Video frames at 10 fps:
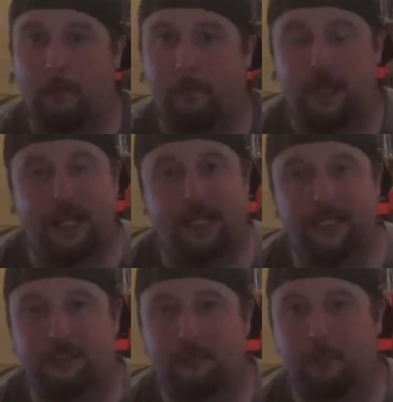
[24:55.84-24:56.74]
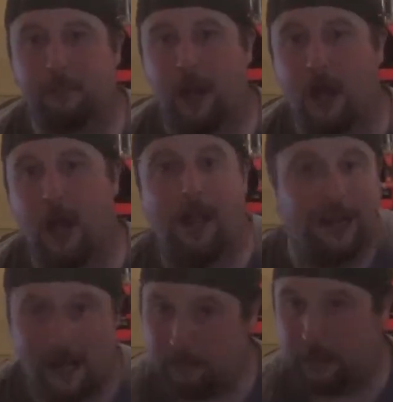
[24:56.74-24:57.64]
Please
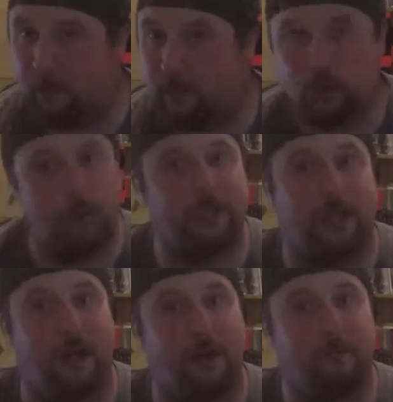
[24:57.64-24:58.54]
let me know on Twitter.